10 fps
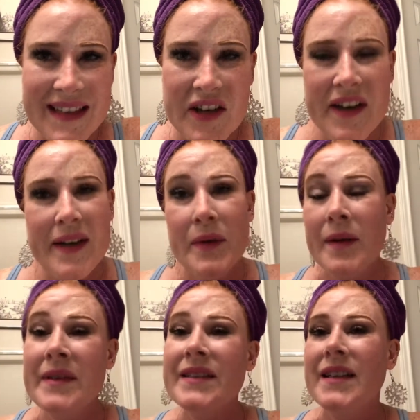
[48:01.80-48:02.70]
All right, well,
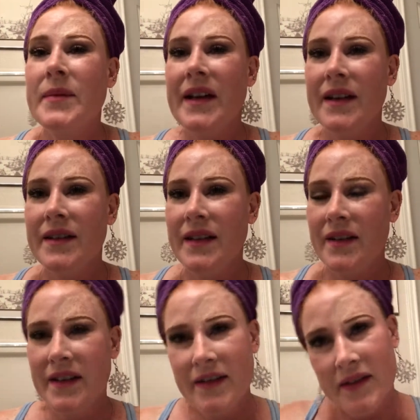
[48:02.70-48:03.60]
I'm gonna take my hair
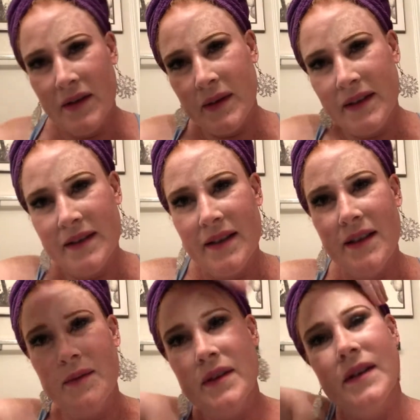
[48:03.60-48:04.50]
down and give it a quick
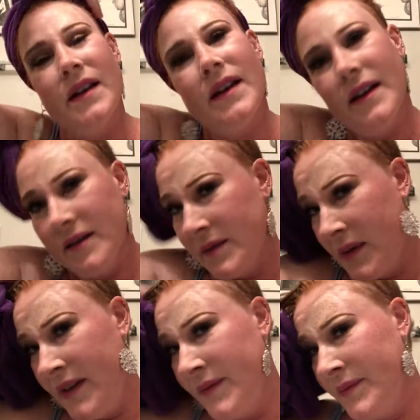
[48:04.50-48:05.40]
zing with
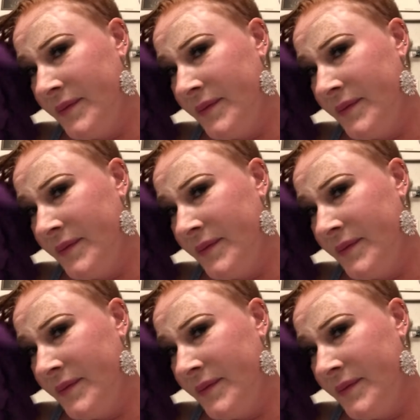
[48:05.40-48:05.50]
hairspray.